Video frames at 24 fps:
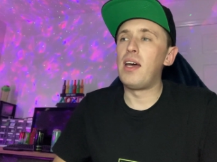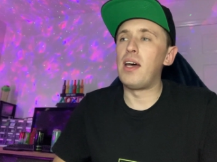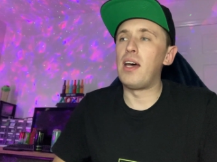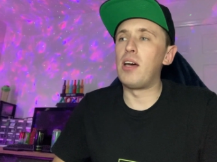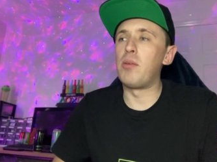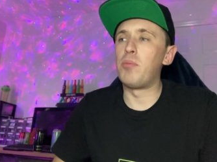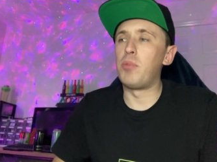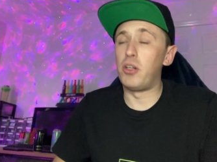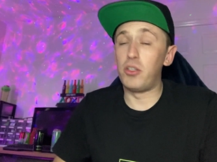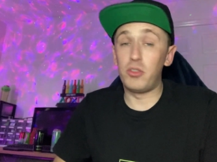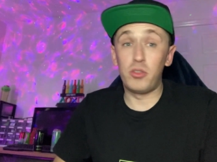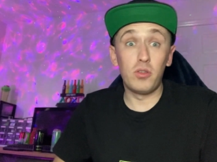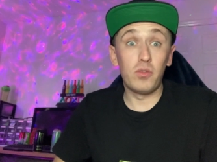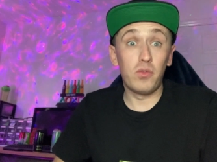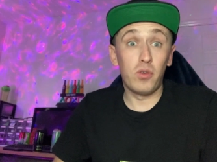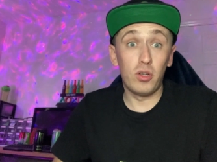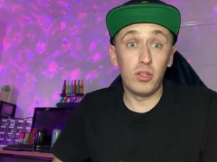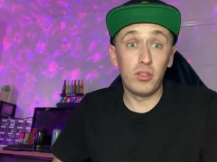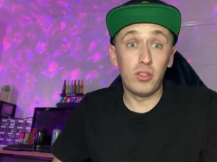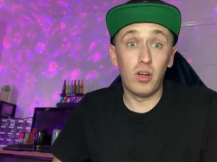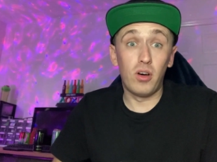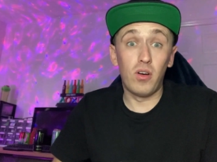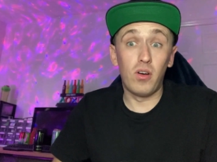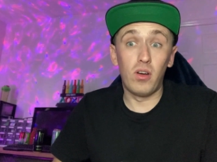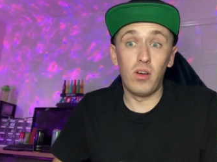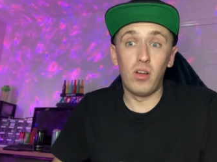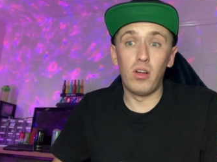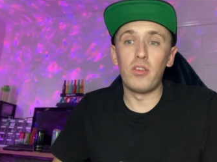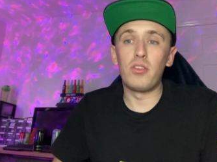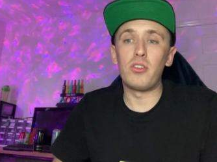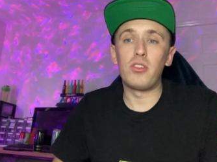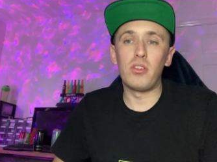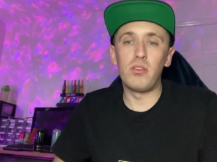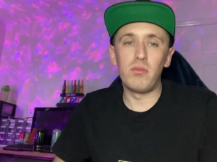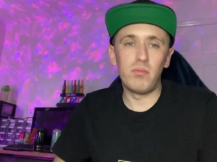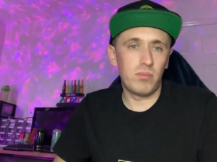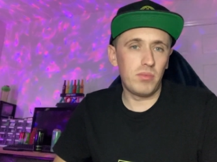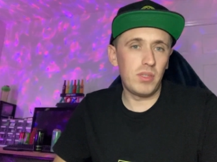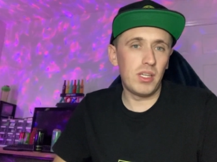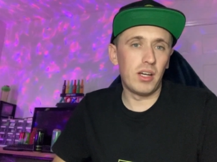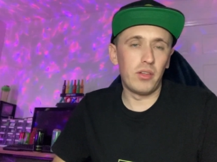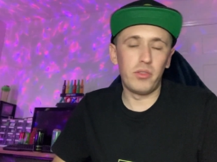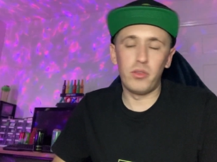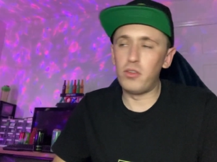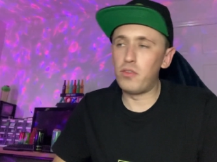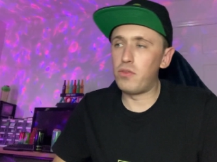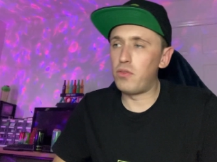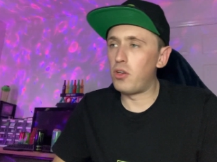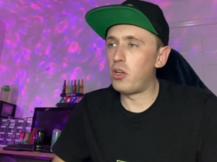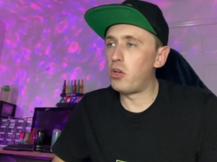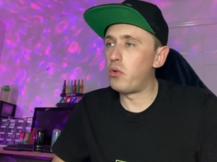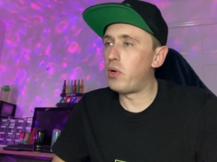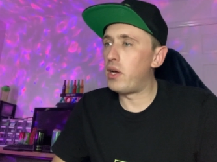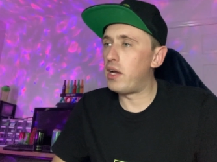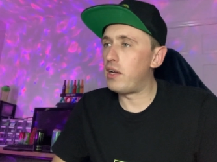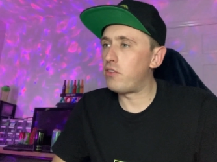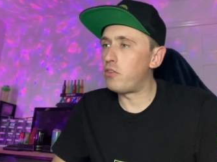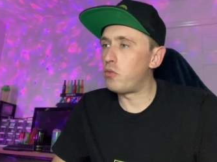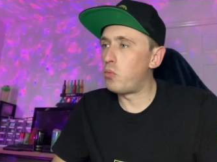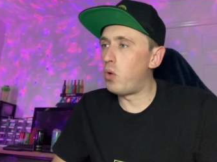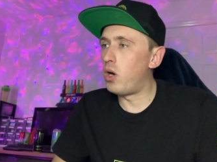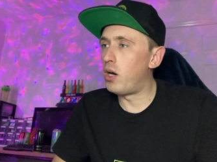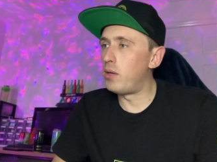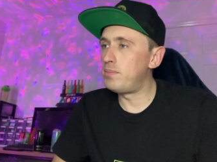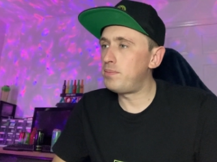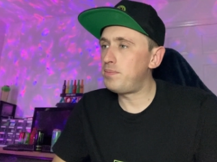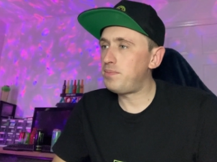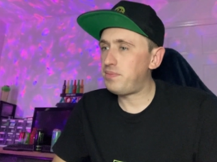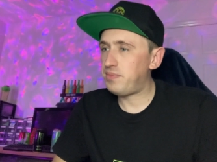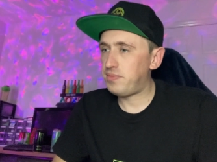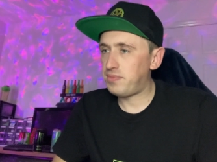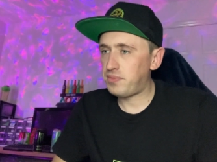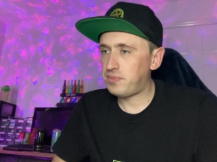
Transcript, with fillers: Um, but I do follow the highlights, so yeah, I do follow F1.